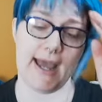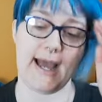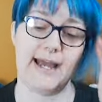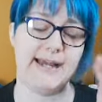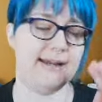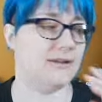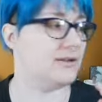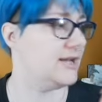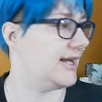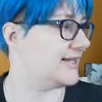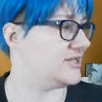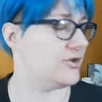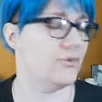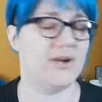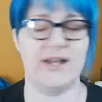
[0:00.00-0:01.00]
I
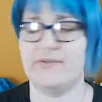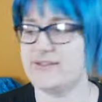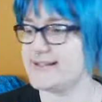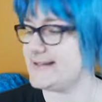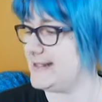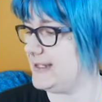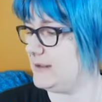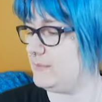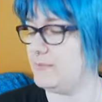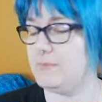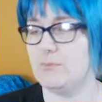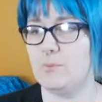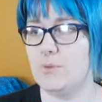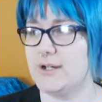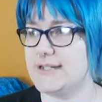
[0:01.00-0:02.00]
don't have his name
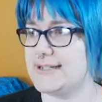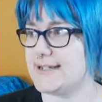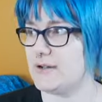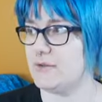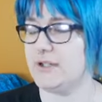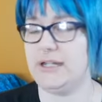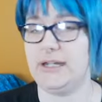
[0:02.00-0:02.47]
written down